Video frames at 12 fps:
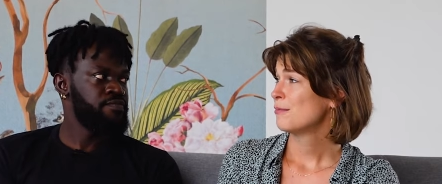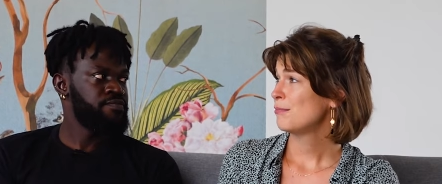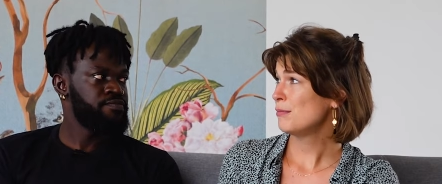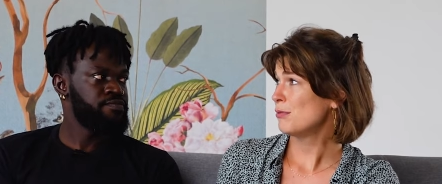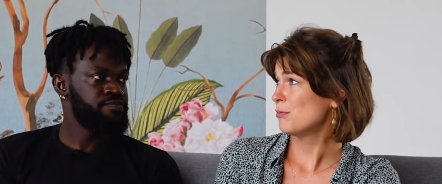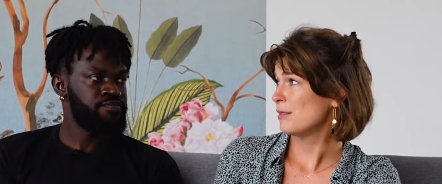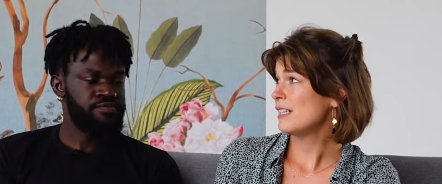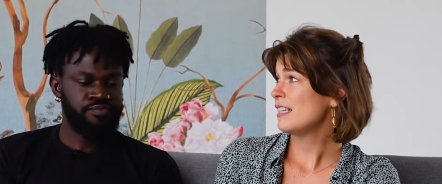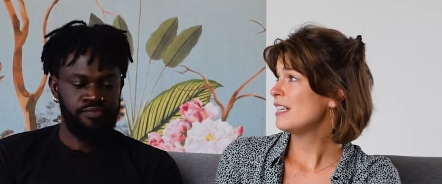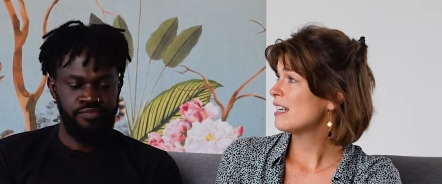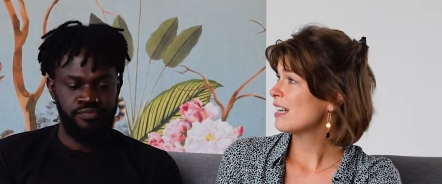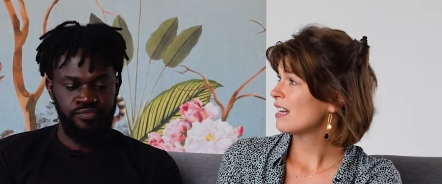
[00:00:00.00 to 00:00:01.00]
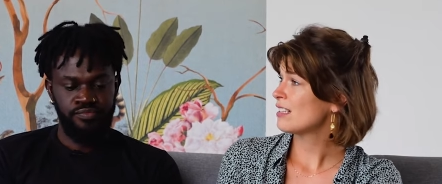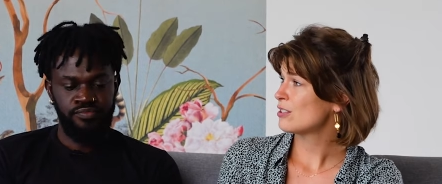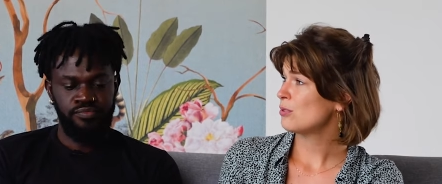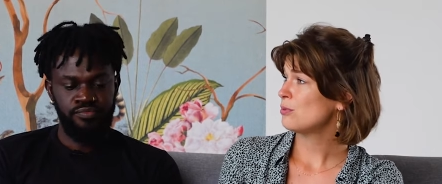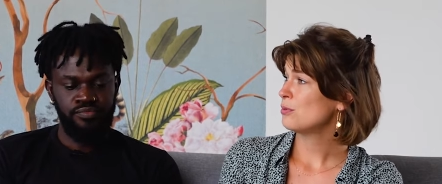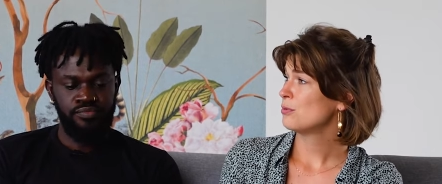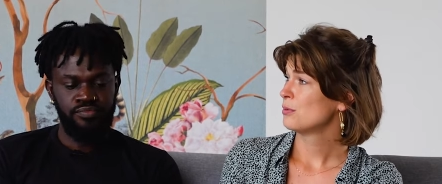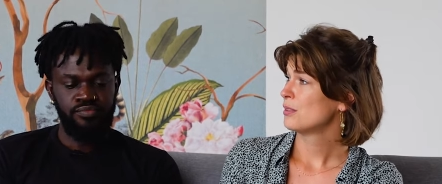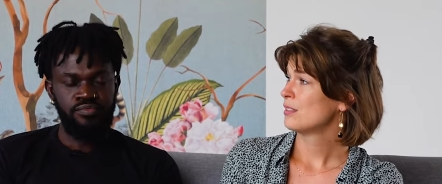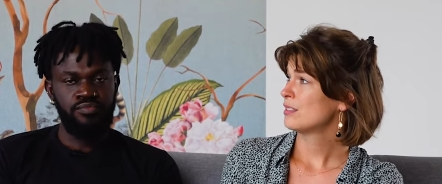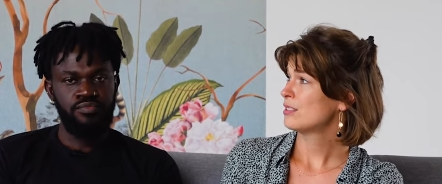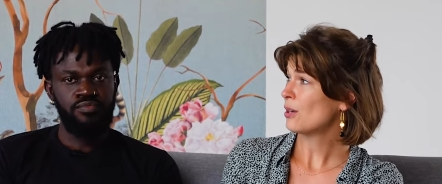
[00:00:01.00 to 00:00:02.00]
Speaker 1: people really like to
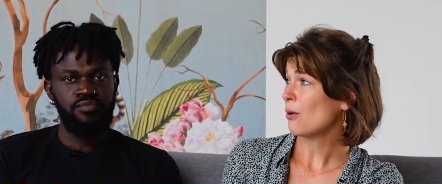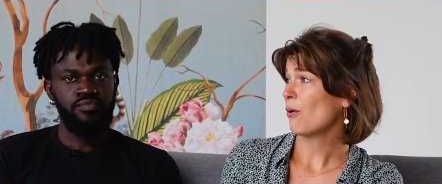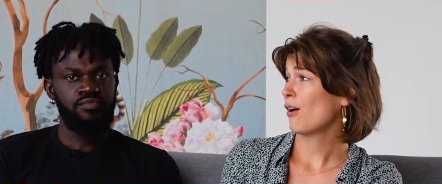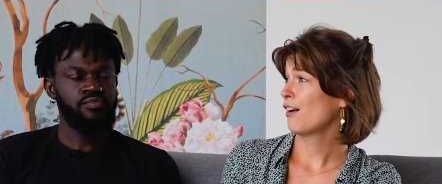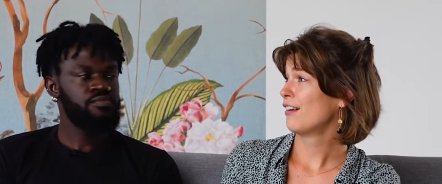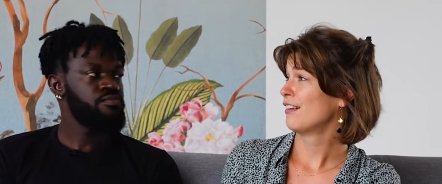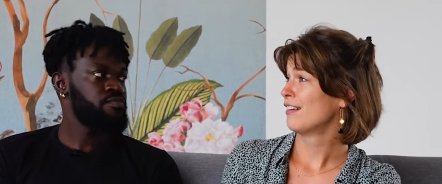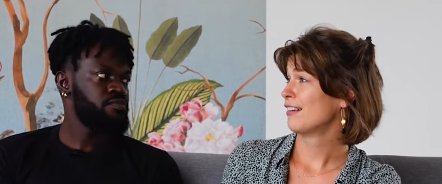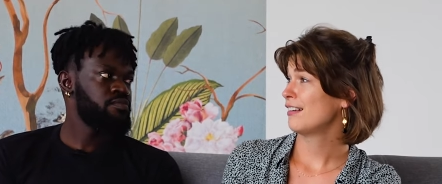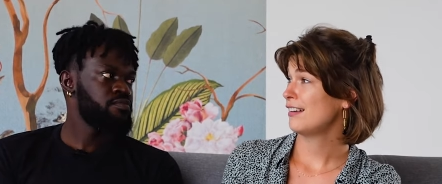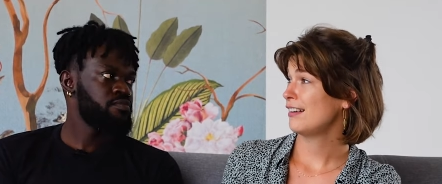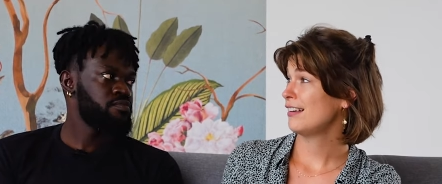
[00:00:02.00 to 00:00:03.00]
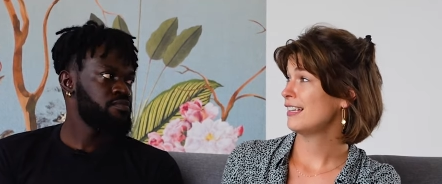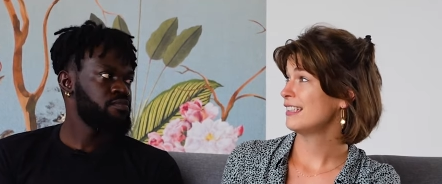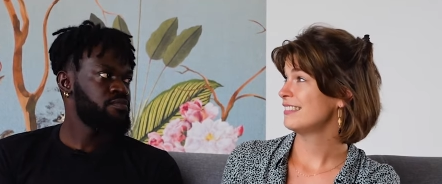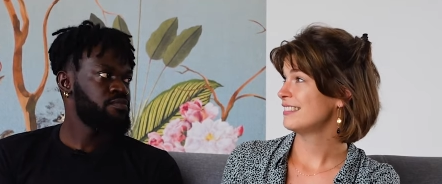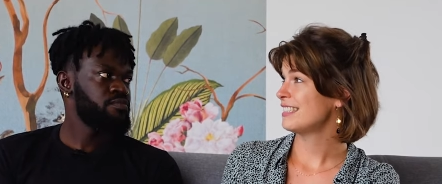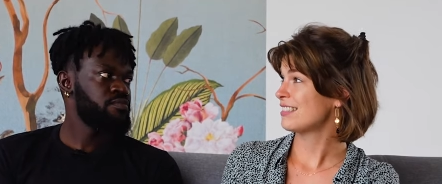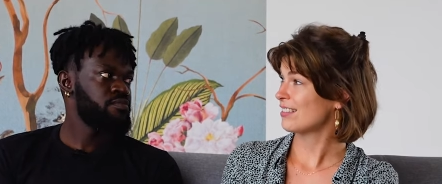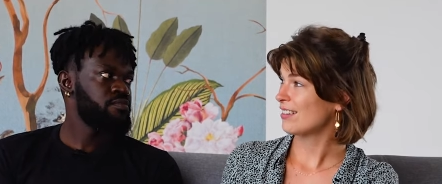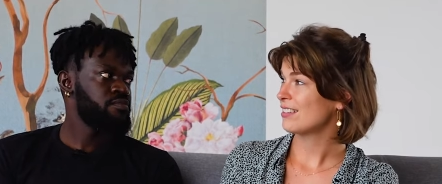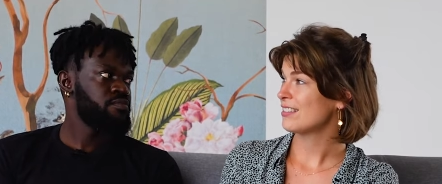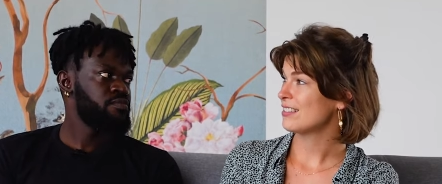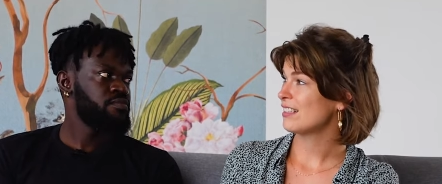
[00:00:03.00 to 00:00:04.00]
talk and
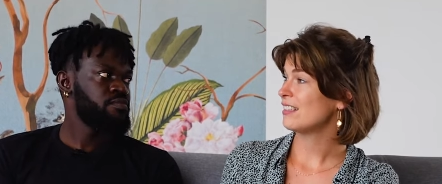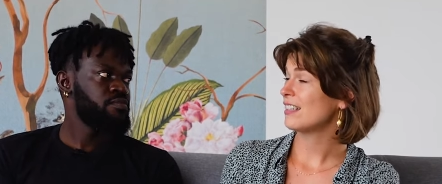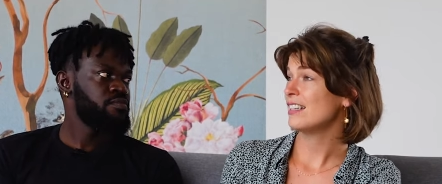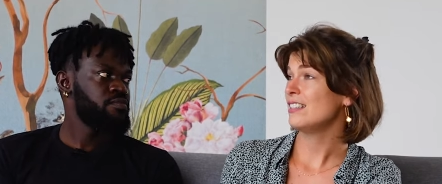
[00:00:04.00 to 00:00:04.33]
discuss and they're